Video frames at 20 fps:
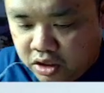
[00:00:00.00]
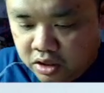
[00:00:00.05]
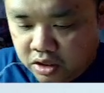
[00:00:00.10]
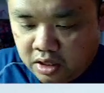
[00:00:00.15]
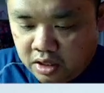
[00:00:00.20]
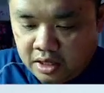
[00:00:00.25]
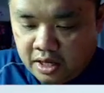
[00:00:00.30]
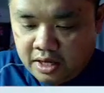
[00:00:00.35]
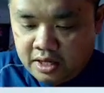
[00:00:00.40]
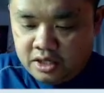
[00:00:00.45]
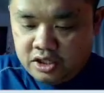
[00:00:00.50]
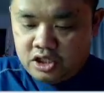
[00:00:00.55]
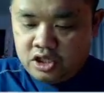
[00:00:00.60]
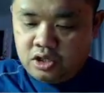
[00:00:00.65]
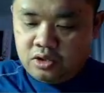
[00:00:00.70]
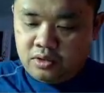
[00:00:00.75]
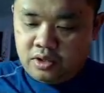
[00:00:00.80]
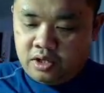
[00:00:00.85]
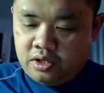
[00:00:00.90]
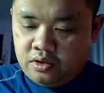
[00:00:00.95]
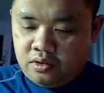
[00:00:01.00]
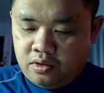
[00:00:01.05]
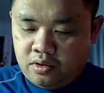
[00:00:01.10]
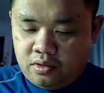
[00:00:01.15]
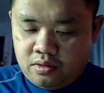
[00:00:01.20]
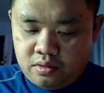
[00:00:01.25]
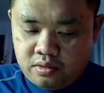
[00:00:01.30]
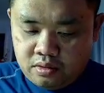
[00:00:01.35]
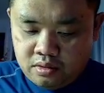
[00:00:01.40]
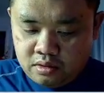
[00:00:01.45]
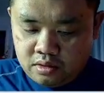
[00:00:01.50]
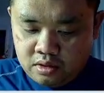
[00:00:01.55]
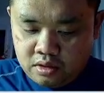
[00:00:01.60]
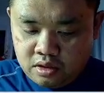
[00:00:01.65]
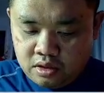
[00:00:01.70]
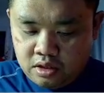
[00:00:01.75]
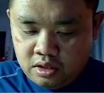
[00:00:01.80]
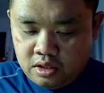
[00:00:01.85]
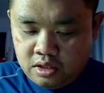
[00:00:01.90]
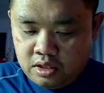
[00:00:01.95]
sure that light is showing through.
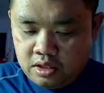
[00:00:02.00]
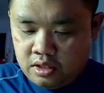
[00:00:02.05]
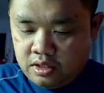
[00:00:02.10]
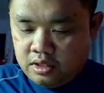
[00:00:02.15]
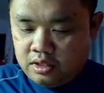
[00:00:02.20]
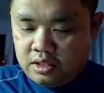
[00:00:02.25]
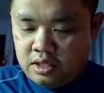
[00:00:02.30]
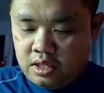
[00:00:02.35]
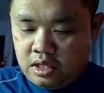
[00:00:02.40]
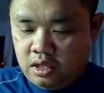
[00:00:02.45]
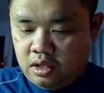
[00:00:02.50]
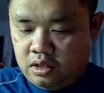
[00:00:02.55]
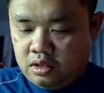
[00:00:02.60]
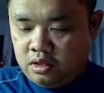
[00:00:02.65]
See?